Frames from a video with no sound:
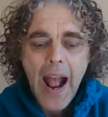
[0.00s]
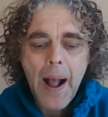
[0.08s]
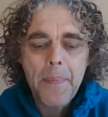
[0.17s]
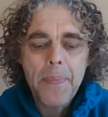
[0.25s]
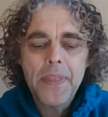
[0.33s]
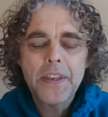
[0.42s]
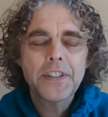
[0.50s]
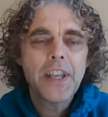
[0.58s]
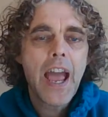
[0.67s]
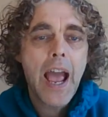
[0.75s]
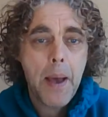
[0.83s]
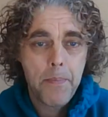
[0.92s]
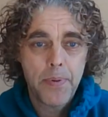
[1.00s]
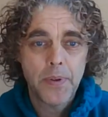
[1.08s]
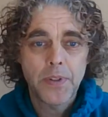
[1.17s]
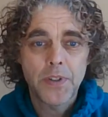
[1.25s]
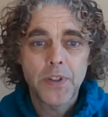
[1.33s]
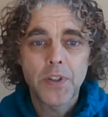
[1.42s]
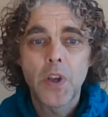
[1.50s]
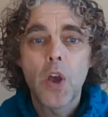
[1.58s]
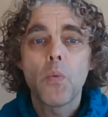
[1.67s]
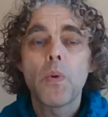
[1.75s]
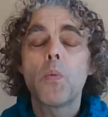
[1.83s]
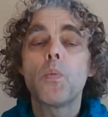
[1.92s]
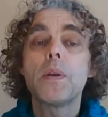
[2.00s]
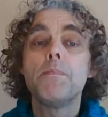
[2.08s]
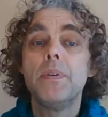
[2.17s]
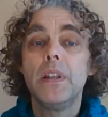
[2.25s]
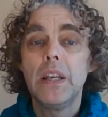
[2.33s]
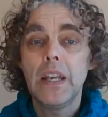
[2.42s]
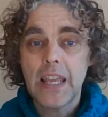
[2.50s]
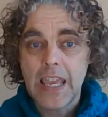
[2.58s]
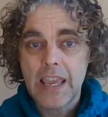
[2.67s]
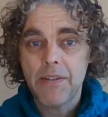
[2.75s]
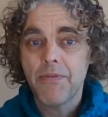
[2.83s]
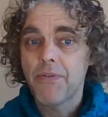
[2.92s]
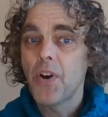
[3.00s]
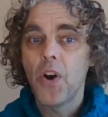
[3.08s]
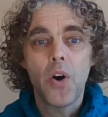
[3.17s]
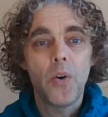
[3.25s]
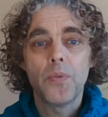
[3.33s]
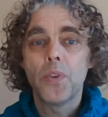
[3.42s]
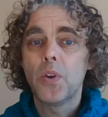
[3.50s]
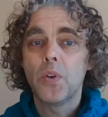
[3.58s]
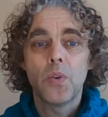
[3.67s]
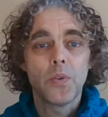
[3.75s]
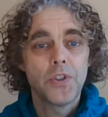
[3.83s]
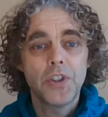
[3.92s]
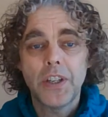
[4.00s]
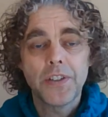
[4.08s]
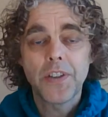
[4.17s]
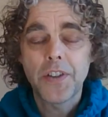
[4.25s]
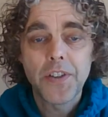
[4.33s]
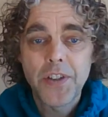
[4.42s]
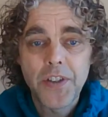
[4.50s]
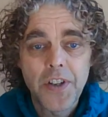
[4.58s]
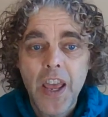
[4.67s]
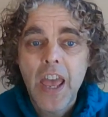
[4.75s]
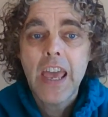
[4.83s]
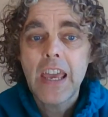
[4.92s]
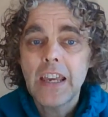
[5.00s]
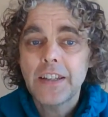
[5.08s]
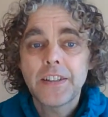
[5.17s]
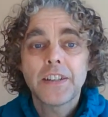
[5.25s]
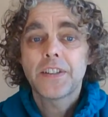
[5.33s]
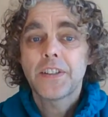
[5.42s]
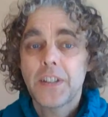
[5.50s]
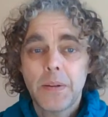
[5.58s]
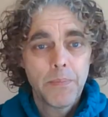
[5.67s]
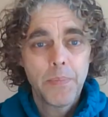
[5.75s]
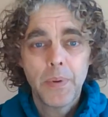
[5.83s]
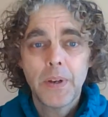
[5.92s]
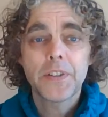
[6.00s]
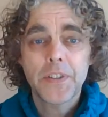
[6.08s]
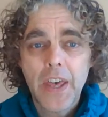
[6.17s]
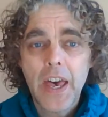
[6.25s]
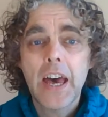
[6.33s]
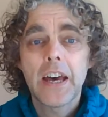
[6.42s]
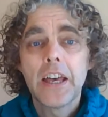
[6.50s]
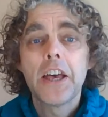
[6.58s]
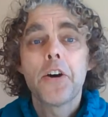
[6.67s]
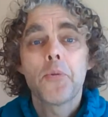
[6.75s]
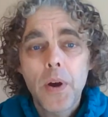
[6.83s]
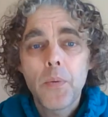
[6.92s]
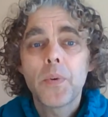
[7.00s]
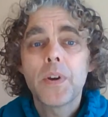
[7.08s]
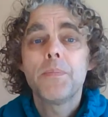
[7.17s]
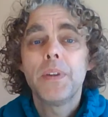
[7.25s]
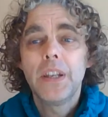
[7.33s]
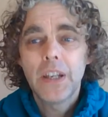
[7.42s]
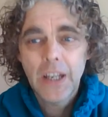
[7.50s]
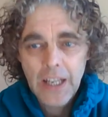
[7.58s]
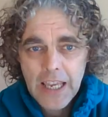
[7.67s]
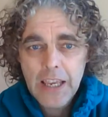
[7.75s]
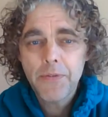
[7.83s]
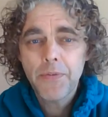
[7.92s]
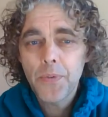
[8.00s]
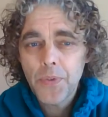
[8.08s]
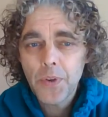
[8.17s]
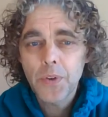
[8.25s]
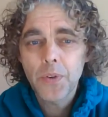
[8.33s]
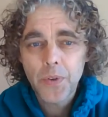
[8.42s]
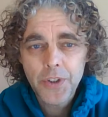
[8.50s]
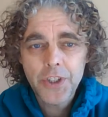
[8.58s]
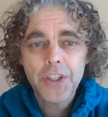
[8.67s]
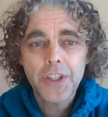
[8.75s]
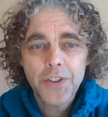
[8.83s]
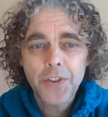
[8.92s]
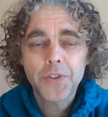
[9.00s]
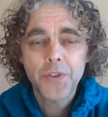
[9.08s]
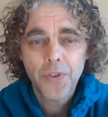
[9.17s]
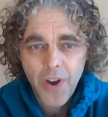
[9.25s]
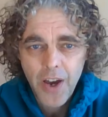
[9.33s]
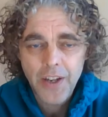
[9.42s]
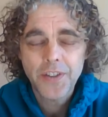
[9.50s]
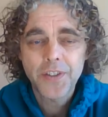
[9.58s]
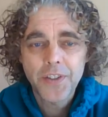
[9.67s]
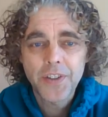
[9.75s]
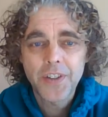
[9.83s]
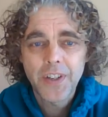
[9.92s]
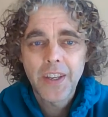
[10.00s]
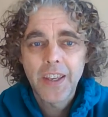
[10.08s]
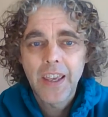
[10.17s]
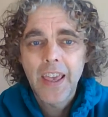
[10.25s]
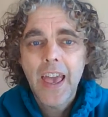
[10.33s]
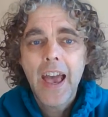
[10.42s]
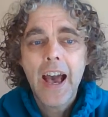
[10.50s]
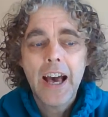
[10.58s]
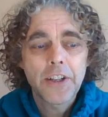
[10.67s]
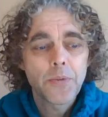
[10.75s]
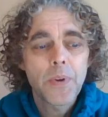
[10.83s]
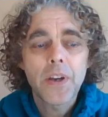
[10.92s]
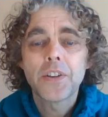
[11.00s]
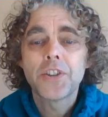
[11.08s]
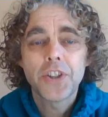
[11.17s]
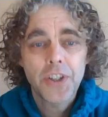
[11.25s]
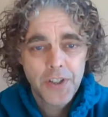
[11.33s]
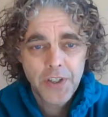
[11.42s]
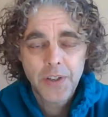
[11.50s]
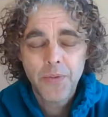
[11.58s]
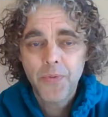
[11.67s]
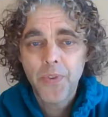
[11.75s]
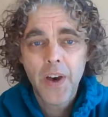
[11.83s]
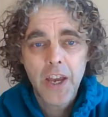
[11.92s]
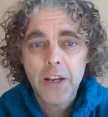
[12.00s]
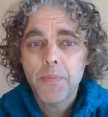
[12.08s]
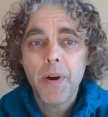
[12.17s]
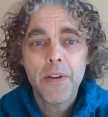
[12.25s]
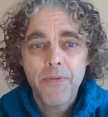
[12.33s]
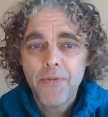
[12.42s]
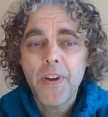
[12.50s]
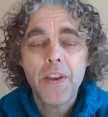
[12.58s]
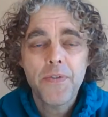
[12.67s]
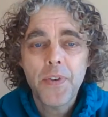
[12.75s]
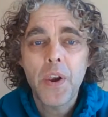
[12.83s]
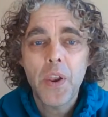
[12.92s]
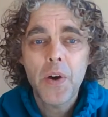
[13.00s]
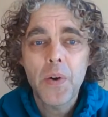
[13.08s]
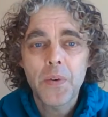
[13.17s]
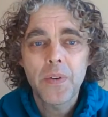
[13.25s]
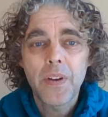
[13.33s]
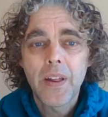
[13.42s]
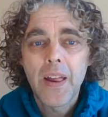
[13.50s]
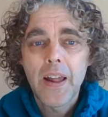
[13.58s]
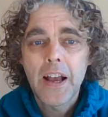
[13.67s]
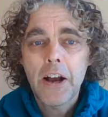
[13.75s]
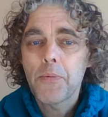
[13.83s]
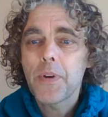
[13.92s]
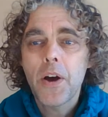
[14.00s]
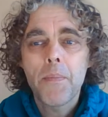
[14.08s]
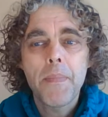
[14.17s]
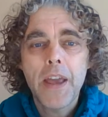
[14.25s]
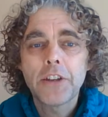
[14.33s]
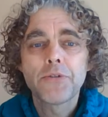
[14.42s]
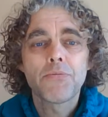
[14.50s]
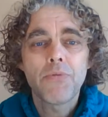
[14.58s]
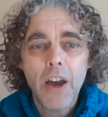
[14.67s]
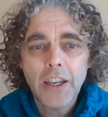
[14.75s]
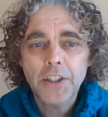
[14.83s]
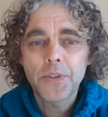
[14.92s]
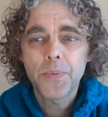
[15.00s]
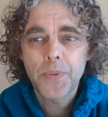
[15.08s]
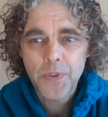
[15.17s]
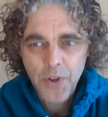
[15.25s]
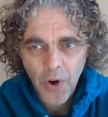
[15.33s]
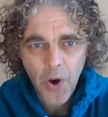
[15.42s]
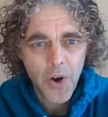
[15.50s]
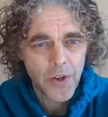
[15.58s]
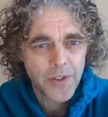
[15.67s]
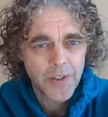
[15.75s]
And this happens when we believe on the Lord Jesus. It's as simple as that. When we believe on the Lord Jesus Christ, and we are justified by faith alone, and we are made right with God,